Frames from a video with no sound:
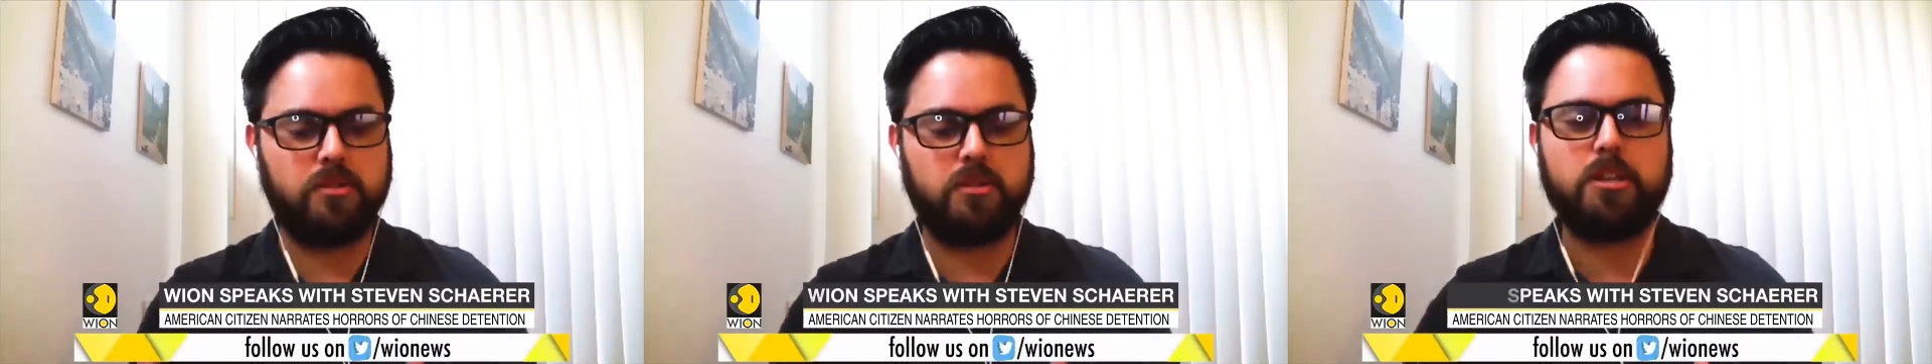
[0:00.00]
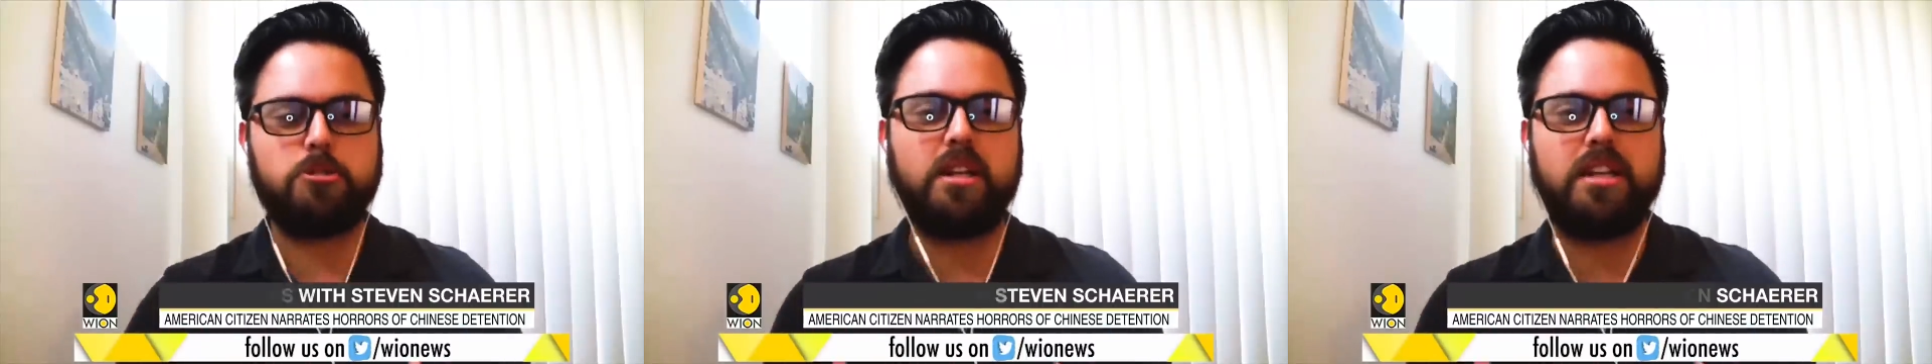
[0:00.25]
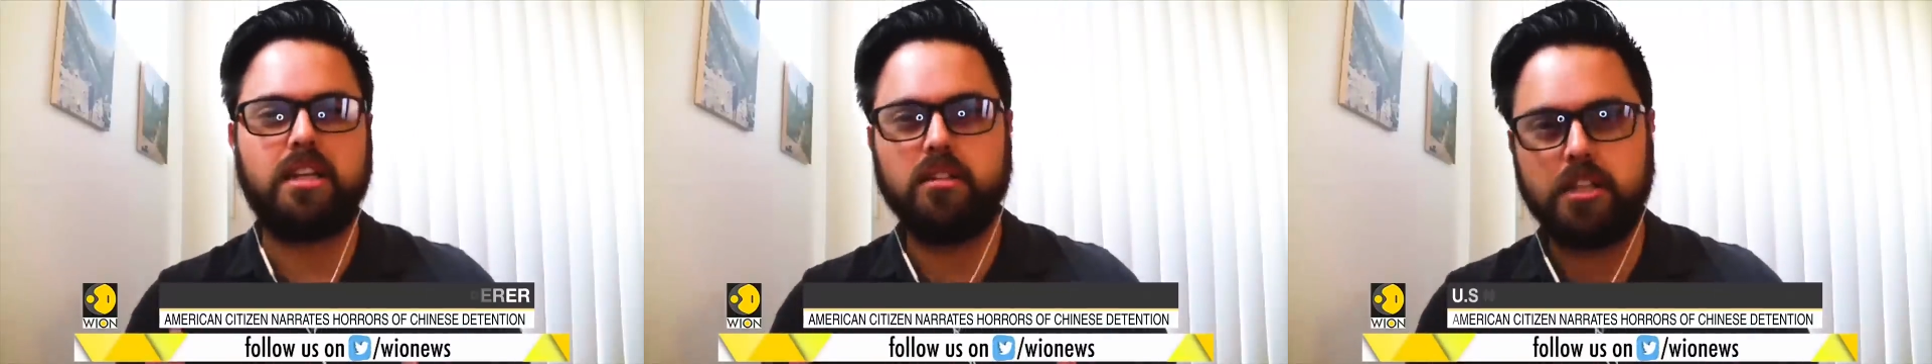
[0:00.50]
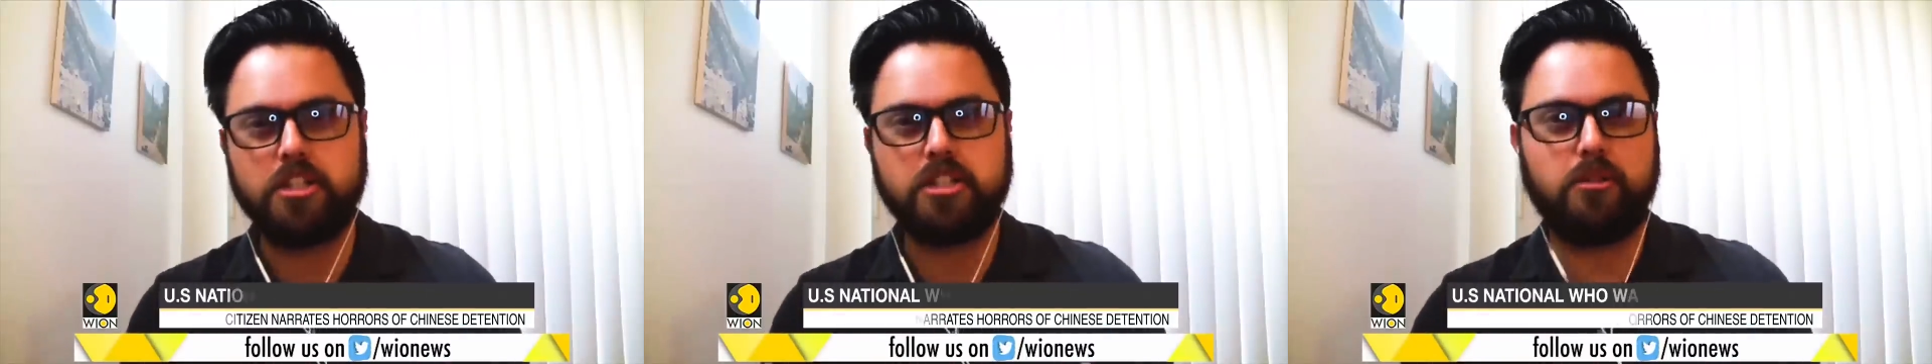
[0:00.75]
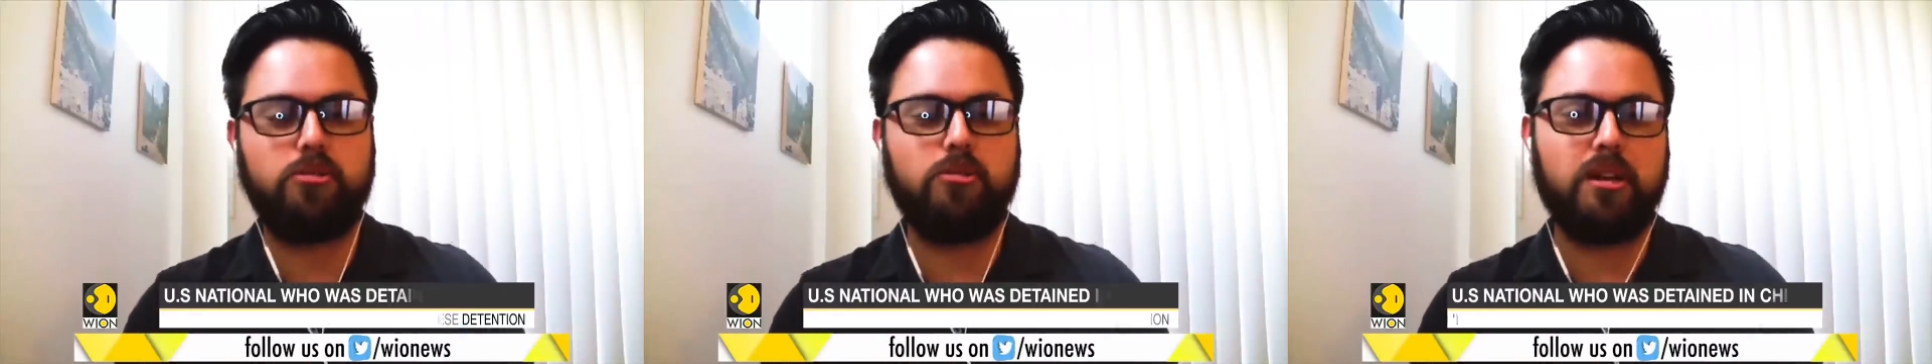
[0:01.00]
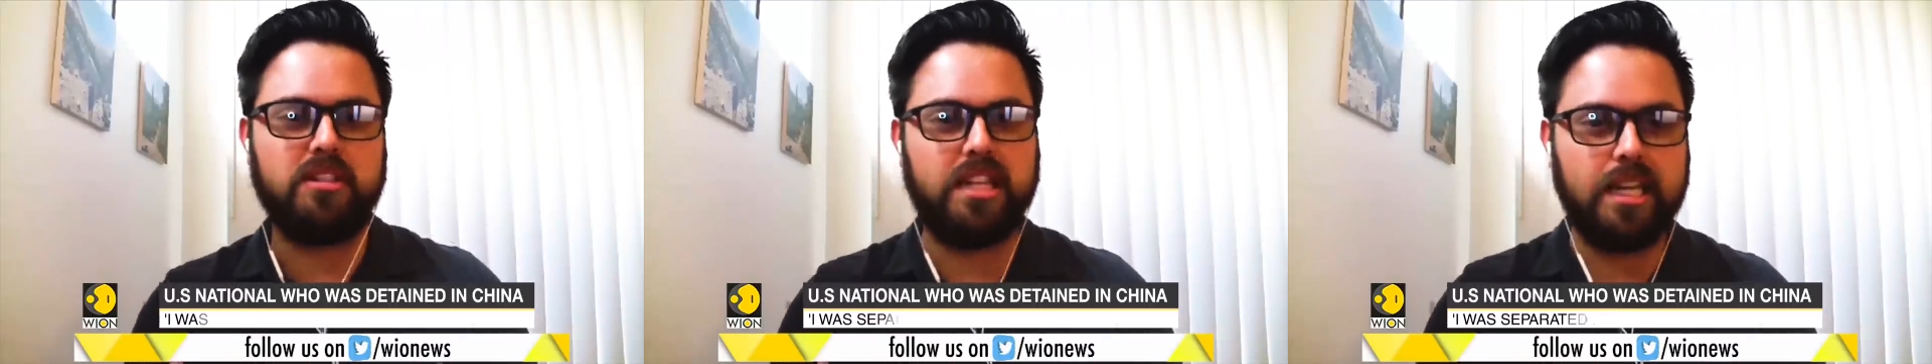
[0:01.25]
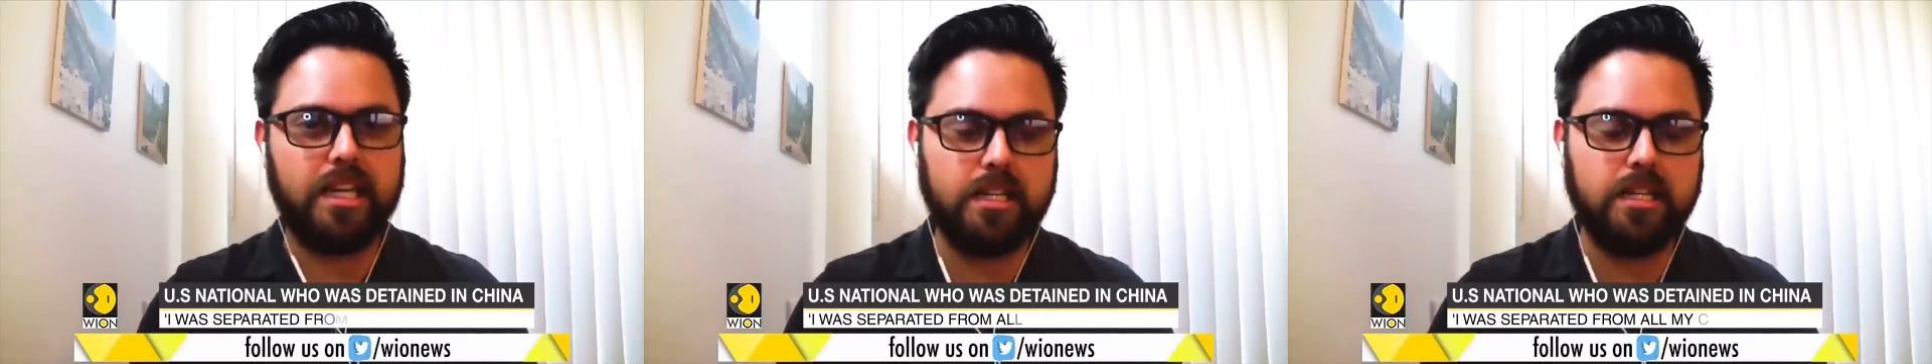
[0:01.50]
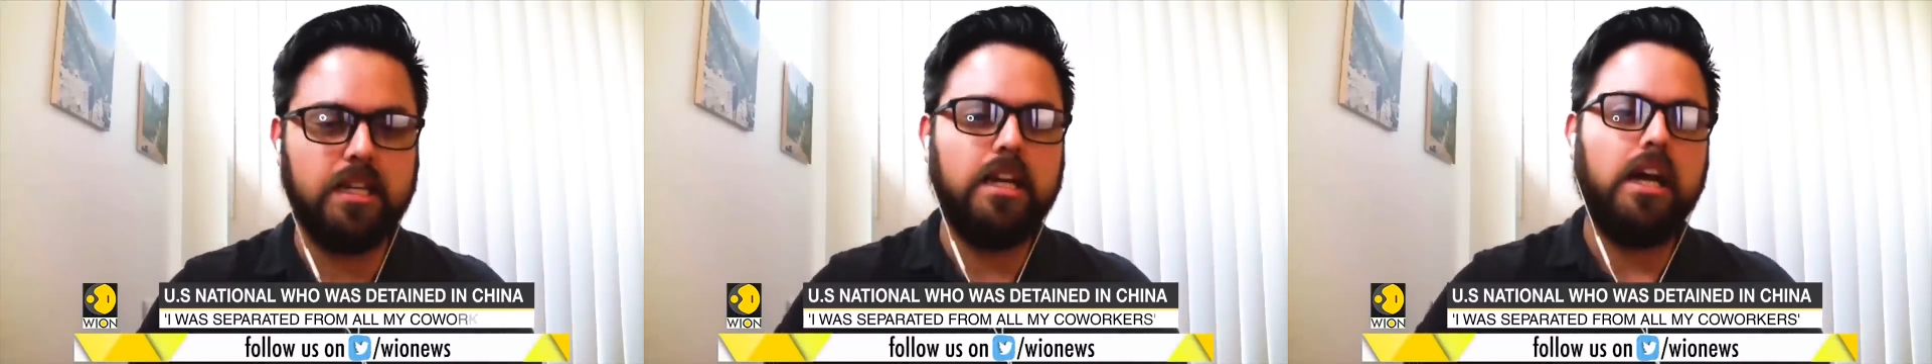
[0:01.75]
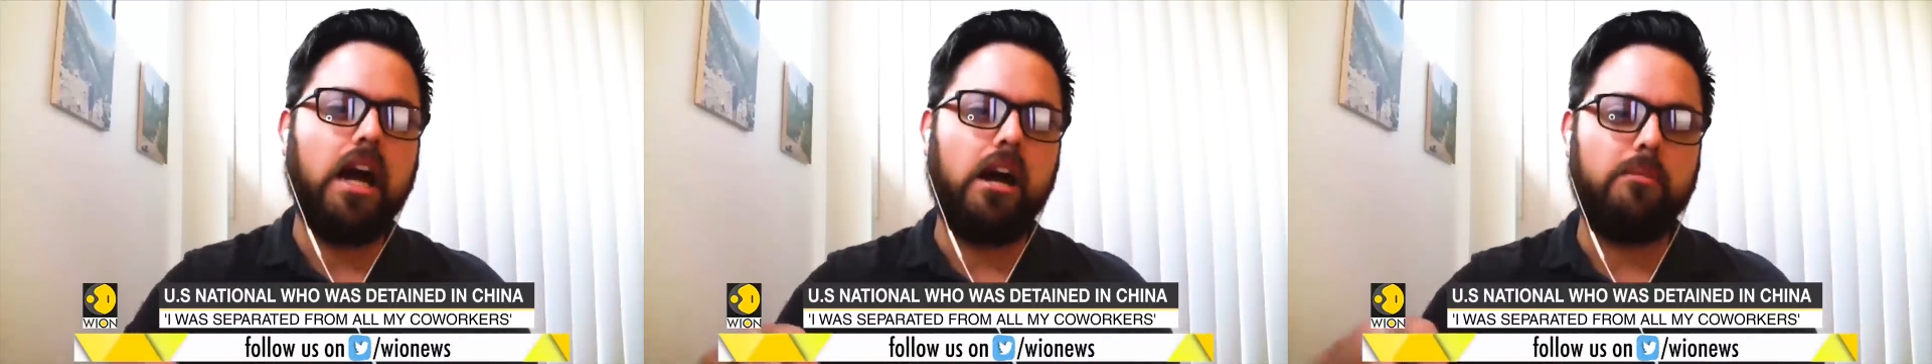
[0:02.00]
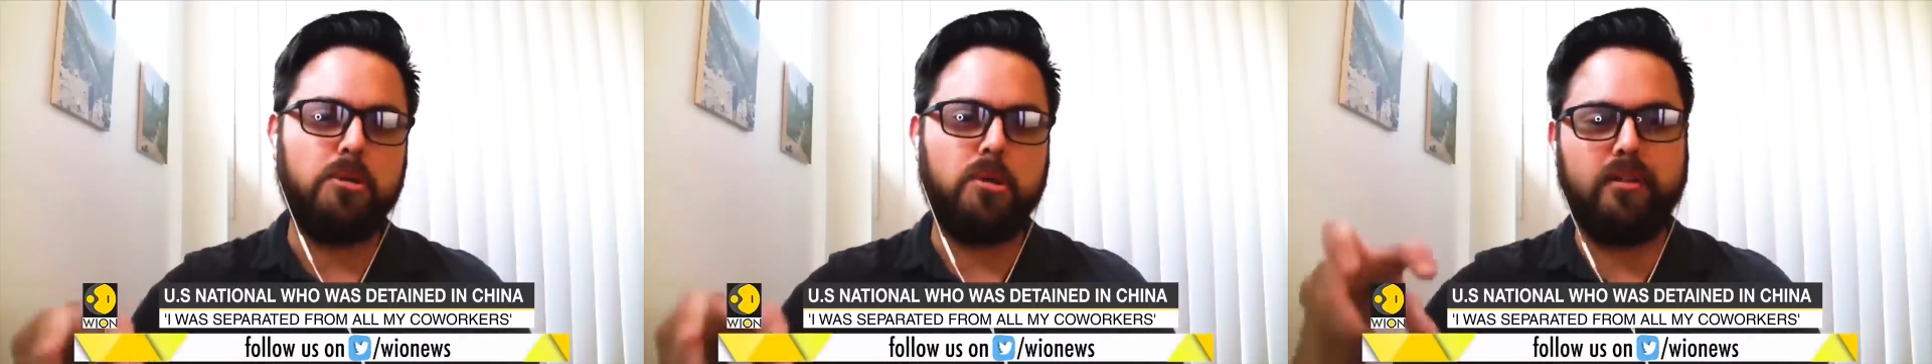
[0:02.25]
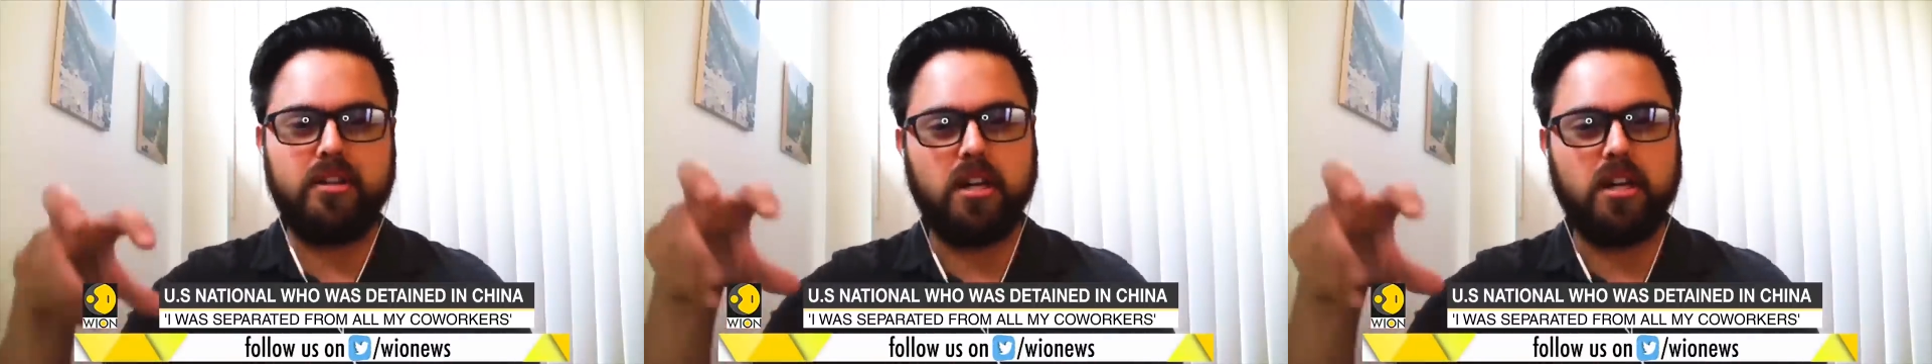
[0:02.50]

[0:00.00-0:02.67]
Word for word: are not trying to kill each other throughout the night. Um, you have a